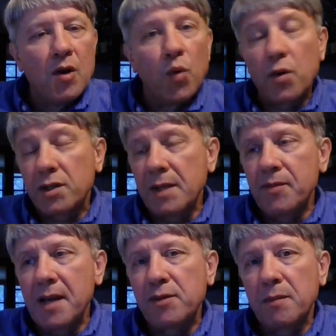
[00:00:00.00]
Or
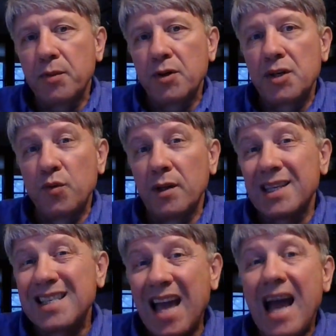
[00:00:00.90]
sometimes a person will
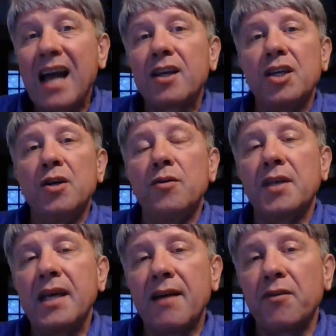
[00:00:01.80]
attack you.
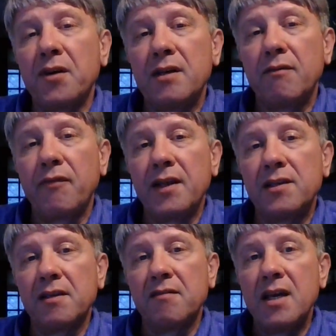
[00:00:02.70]
They get very
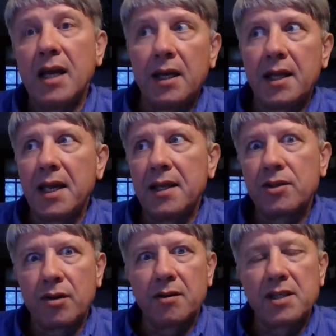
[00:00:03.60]
defensive and they
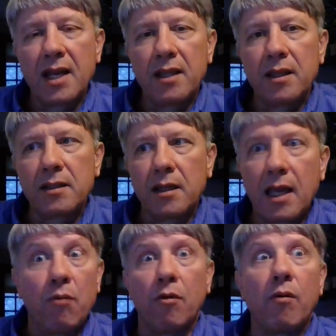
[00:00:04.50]
start saying things like,
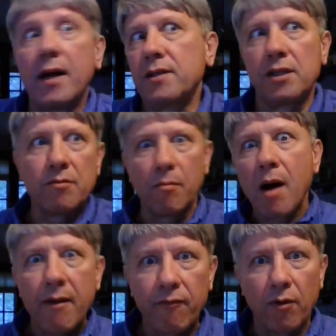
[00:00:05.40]
yeah, well, why is this
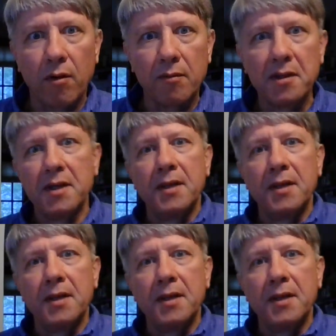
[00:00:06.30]
my fault?